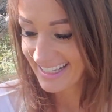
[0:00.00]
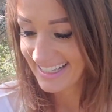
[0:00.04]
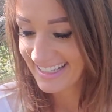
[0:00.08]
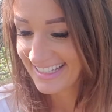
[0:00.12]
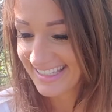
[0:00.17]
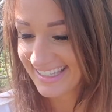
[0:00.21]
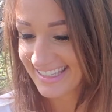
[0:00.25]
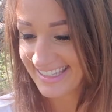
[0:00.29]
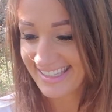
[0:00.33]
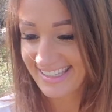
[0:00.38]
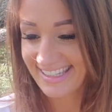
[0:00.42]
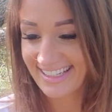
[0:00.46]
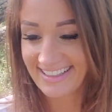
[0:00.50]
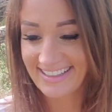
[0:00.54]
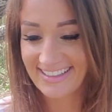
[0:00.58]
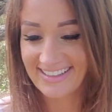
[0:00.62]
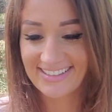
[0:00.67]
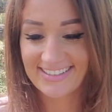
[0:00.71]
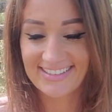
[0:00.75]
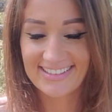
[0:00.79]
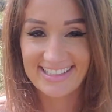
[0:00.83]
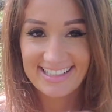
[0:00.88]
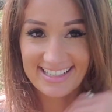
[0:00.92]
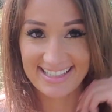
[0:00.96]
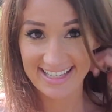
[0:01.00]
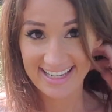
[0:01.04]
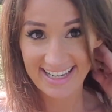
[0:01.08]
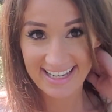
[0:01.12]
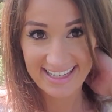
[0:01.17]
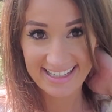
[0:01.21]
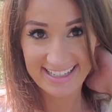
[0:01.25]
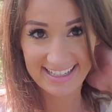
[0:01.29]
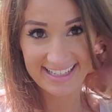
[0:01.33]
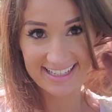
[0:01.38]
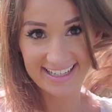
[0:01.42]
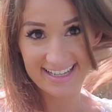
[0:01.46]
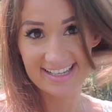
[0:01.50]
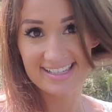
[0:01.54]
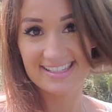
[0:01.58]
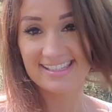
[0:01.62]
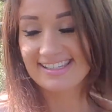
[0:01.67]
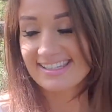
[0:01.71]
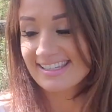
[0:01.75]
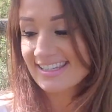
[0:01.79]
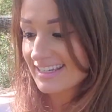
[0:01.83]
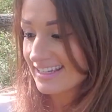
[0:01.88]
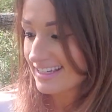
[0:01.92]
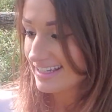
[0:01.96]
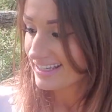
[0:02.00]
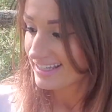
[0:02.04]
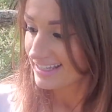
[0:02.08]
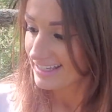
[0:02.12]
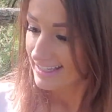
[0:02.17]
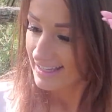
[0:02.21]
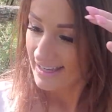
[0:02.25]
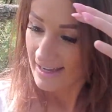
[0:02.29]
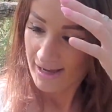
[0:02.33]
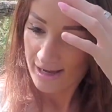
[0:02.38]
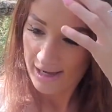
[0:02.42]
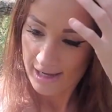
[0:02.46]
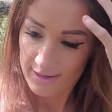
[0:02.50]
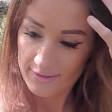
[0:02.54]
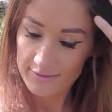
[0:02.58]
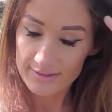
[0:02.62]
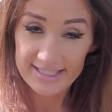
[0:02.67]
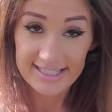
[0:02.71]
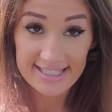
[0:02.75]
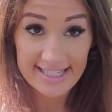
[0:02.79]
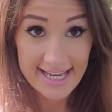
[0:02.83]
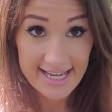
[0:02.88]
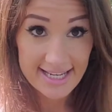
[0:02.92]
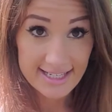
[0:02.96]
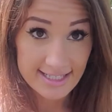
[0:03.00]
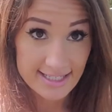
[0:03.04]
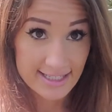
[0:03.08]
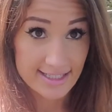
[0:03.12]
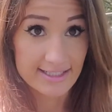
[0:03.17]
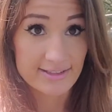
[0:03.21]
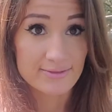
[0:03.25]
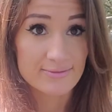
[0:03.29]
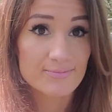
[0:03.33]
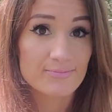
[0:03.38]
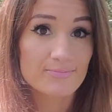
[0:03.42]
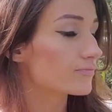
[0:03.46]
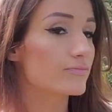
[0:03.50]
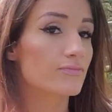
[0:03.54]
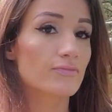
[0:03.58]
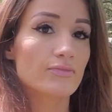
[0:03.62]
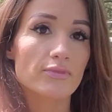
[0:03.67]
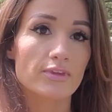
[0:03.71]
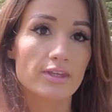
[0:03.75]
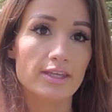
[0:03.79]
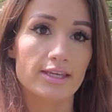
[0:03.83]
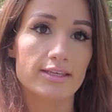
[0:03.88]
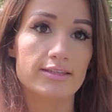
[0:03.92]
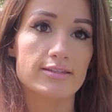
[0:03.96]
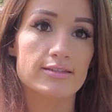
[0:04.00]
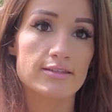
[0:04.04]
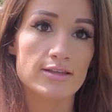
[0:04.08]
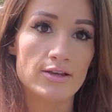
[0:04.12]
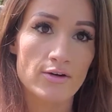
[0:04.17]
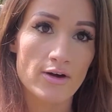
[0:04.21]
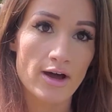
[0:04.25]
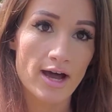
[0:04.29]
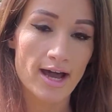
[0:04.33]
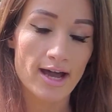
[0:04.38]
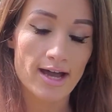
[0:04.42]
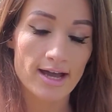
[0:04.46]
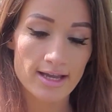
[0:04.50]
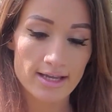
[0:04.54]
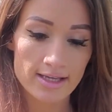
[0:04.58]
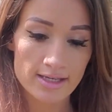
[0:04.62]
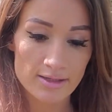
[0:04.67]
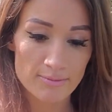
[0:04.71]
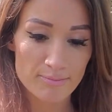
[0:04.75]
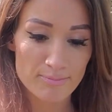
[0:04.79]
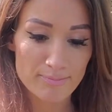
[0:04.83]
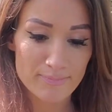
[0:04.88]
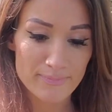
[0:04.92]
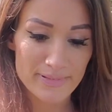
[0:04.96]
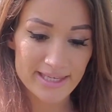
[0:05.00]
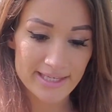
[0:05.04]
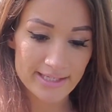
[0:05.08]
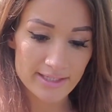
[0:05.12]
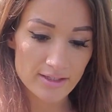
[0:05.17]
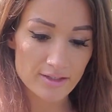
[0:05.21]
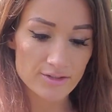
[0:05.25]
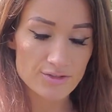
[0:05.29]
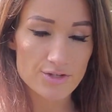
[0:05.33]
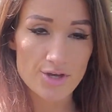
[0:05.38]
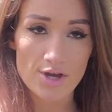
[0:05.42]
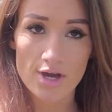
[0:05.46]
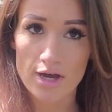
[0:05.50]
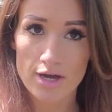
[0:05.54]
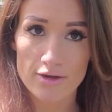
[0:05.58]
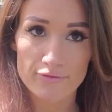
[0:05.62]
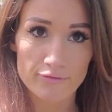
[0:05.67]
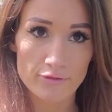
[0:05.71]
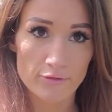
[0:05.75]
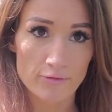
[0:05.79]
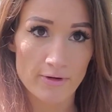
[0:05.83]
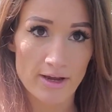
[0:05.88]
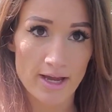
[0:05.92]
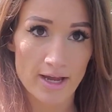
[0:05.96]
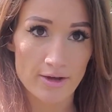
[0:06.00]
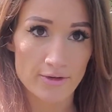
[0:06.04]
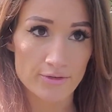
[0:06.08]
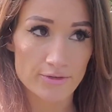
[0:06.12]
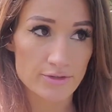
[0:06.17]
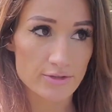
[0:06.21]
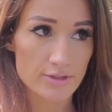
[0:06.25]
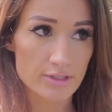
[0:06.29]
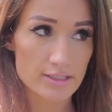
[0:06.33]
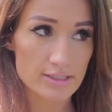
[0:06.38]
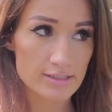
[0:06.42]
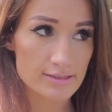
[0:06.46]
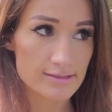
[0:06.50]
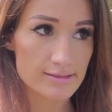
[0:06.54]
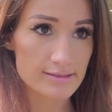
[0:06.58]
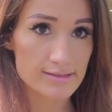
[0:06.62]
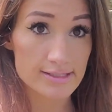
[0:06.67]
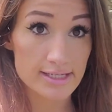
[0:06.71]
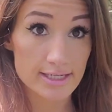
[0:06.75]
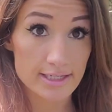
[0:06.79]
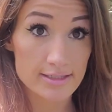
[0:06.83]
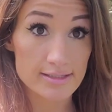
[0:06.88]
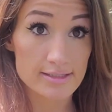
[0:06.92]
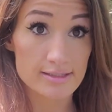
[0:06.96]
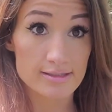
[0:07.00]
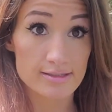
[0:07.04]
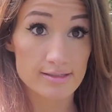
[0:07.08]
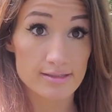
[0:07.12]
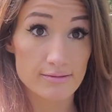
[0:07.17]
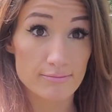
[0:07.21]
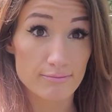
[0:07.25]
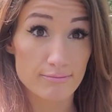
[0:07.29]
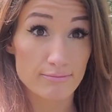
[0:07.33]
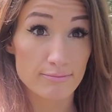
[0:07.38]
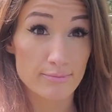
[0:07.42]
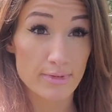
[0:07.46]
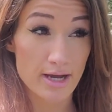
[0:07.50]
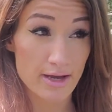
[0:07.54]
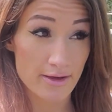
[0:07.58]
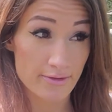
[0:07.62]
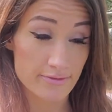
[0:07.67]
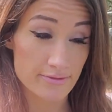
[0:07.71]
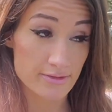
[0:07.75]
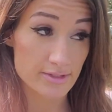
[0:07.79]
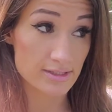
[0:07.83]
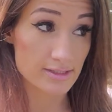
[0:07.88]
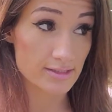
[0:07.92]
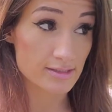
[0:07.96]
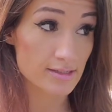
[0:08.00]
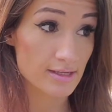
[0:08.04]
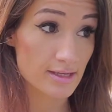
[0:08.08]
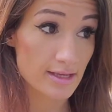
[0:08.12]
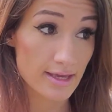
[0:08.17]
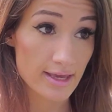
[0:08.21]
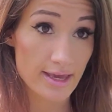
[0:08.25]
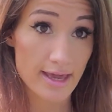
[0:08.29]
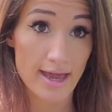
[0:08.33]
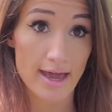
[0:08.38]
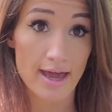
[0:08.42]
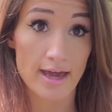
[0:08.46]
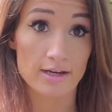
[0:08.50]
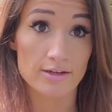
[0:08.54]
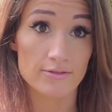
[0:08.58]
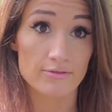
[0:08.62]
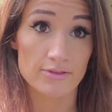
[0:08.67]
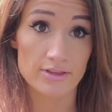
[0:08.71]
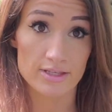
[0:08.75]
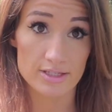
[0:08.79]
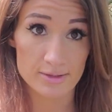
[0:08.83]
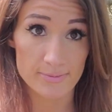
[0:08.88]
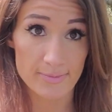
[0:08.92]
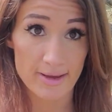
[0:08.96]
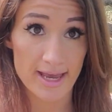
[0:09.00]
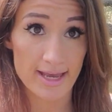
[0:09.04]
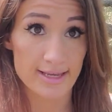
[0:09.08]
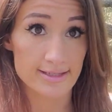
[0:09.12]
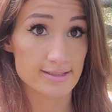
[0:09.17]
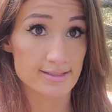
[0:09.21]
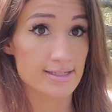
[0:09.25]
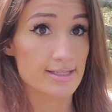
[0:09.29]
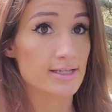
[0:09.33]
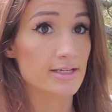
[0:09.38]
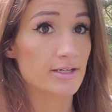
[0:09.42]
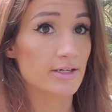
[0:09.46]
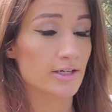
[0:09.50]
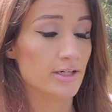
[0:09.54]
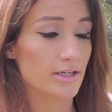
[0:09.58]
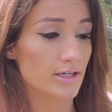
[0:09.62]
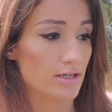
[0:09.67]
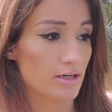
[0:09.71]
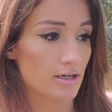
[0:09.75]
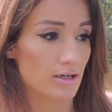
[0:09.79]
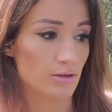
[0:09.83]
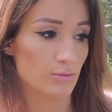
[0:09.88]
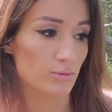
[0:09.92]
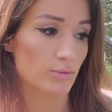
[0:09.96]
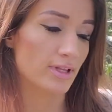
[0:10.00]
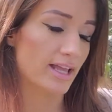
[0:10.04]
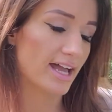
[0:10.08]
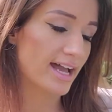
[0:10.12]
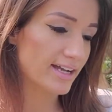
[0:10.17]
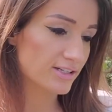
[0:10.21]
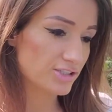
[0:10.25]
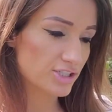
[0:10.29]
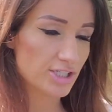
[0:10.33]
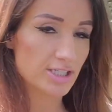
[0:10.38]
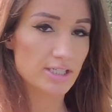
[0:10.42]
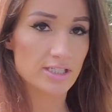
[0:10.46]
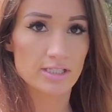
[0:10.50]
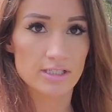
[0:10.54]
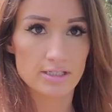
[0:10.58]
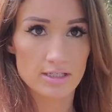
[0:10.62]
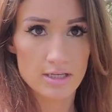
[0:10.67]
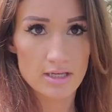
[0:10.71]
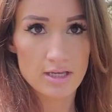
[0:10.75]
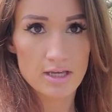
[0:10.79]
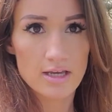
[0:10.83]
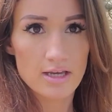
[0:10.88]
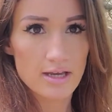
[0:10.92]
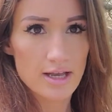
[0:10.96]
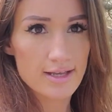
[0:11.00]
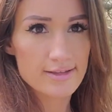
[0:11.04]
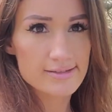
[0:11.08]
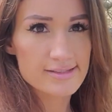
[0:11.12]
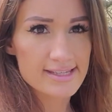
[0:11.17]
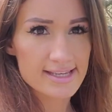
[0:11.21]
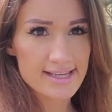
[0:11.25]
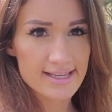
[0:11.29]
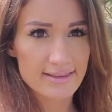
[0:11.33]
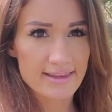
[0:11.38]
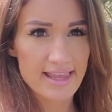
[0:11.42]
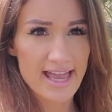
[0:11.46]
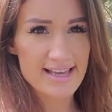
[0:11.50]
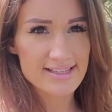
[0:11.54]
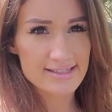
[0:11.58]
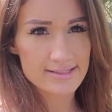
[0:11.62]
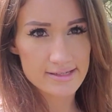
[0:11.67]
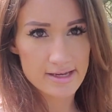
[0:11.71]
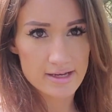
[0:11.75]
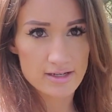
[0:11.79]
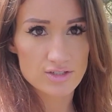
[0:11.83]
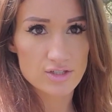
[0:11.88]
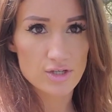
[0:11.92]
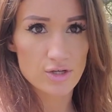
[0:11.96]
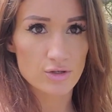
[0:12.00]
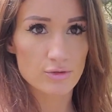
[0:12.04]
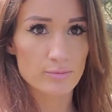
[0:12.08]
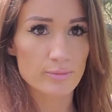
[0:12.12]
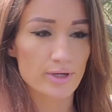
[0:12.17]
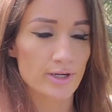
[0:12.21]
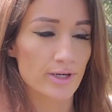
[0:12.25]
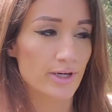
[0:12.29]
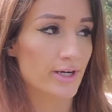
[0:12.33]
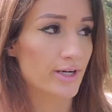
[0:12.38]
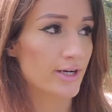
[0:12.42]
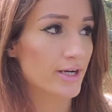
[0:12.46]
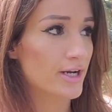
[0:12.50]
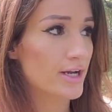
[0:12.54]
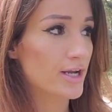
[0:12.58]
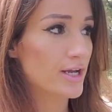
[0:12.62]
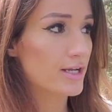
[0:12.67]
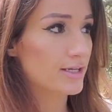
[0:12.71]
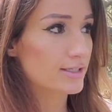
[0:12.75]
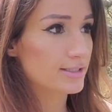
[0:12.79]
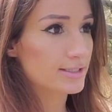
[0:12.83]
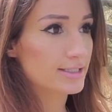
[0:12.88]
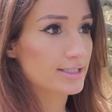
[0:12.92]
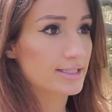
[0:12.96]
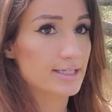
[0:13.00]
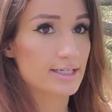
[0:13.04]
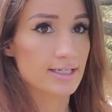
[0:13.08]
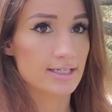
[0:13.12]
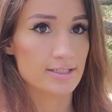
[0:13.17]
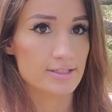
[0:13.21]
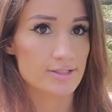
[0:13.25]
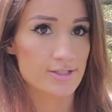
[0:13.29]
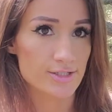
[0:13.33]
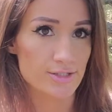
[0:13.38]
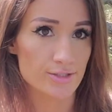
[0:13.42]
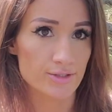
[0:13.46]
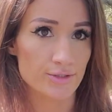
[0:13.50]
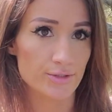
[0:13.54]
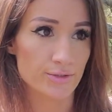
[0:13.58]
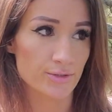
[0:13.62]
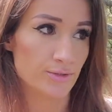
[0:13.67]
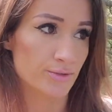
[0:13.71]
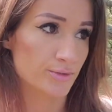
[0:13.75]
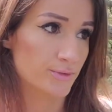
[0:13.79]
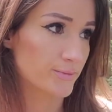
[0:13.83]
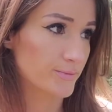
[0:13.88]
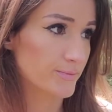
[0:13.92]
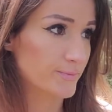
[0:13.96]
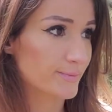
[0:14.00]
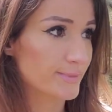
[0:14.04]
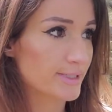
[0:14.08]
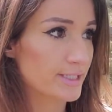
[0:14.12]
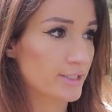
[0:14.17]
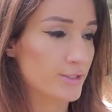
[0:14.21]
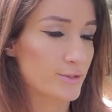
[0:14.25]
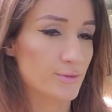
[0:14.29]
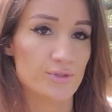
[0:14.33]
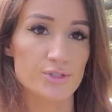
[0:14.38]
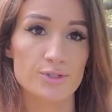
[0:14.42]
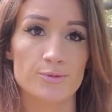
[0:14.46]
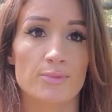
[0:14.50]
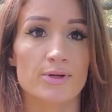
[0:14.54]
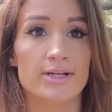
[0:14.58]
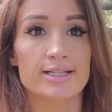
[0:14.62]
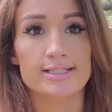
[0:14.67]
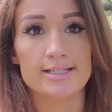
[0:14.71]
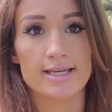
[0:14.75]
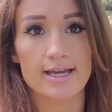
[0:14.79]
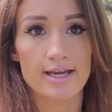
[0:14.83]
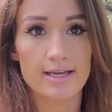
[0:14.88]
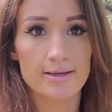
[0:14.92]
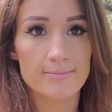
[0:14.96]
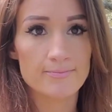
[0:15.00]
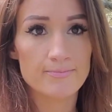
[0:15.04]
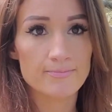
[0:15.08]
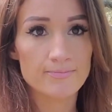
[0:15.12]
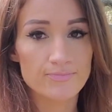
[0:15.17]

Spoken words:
So yeah, guys, dating. So I peeled off around 6 months out of this past year. Well, actually, I'll say last October leading into, you know, springtime